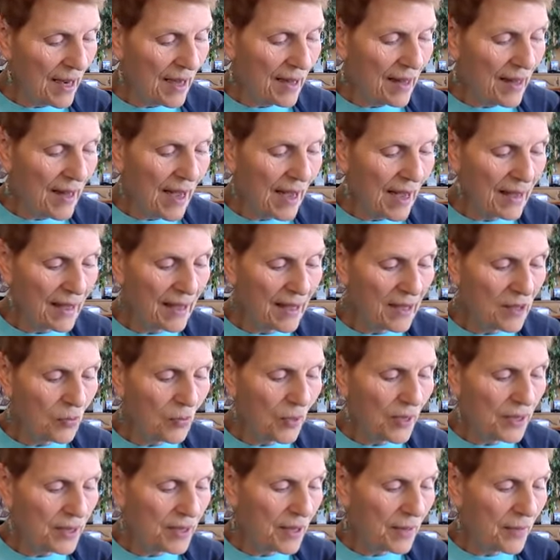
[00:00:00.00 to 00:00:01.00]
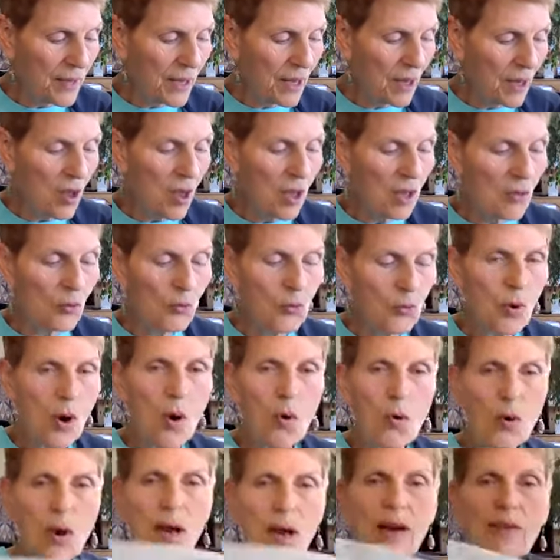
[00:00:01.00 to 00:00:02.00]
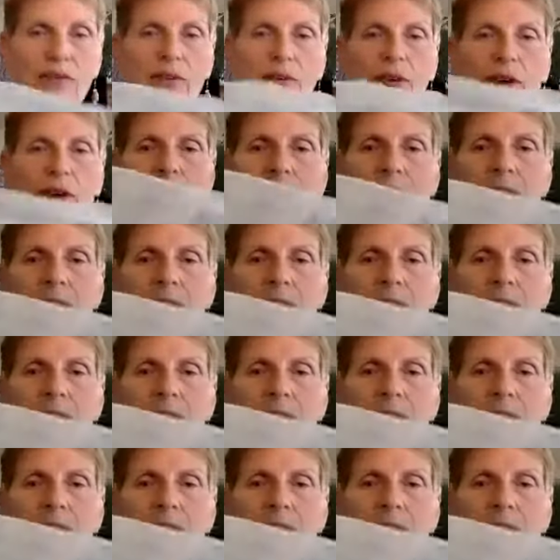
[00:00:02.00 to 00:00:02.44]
and that is with something called row cover.